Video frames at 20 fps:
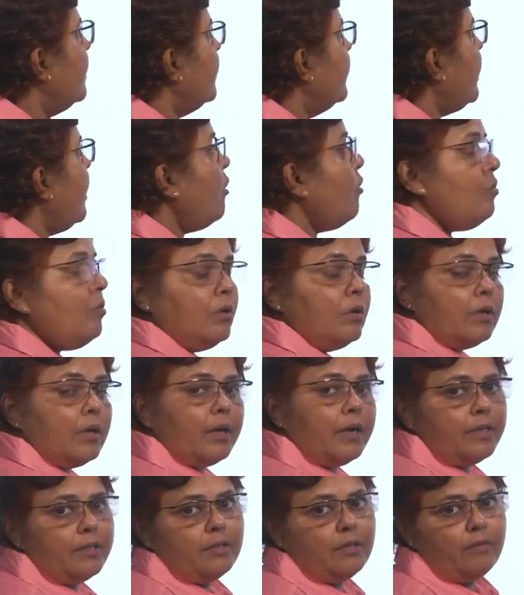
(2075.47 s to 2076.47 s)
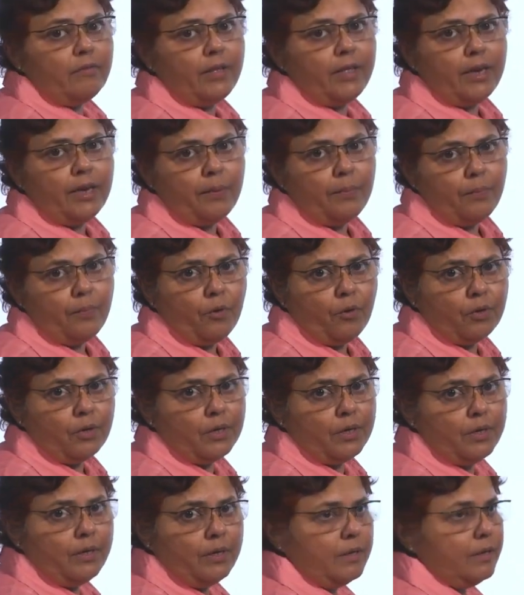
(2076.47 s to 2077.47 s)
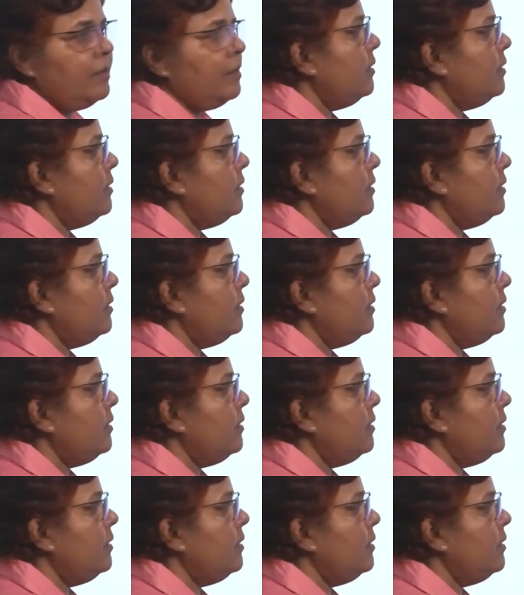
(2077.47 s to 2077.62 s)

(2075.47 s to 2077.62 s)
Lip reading: Now, another very important